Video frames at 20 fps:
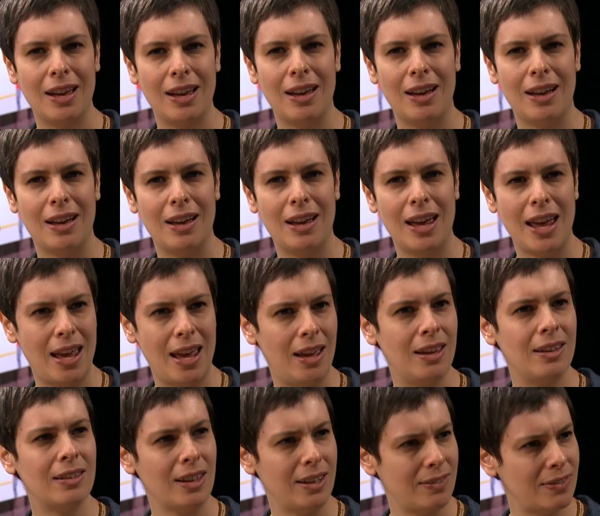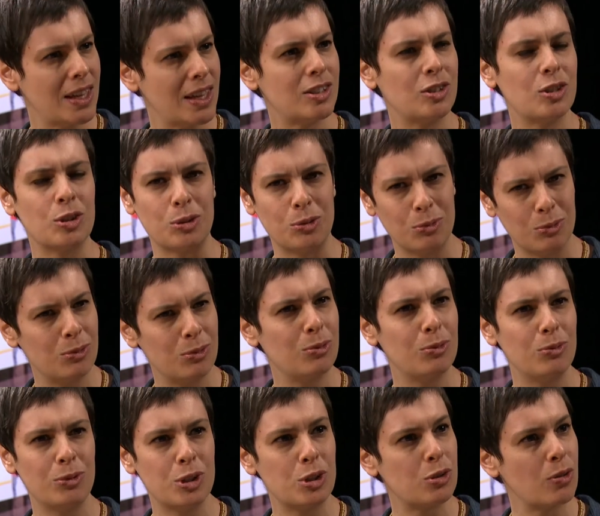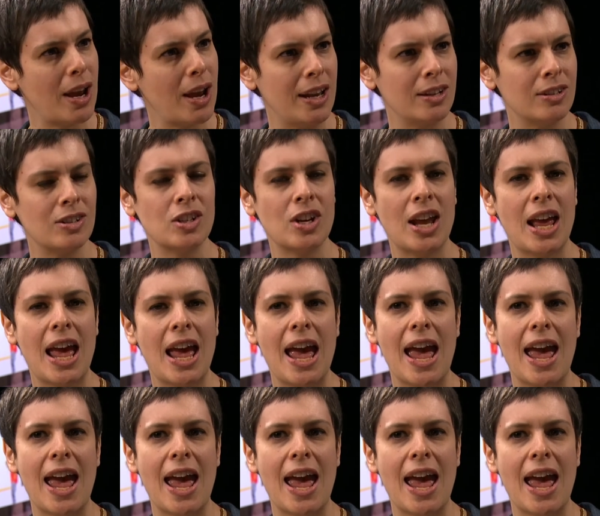Uh, a, like that's just strange. Right.